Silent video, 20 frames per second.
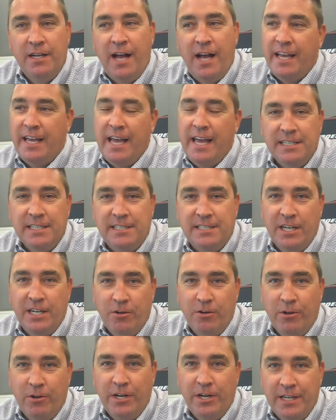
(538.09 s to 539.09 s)
I can't tell
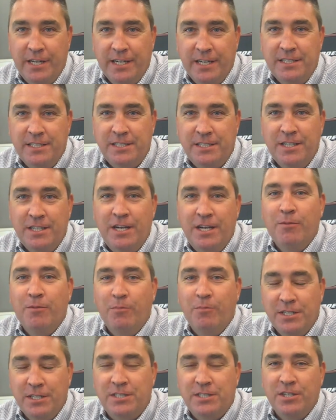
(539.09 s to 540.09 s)
you what it is,
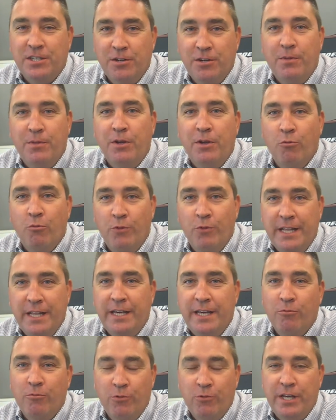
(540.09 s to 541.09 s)
but it's going to be
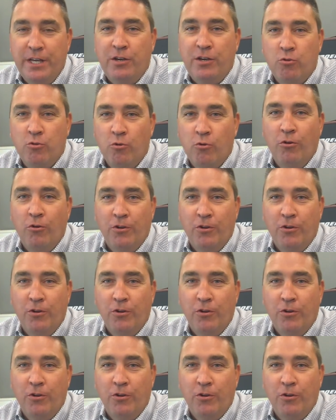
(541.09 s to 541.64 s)
really, really cool.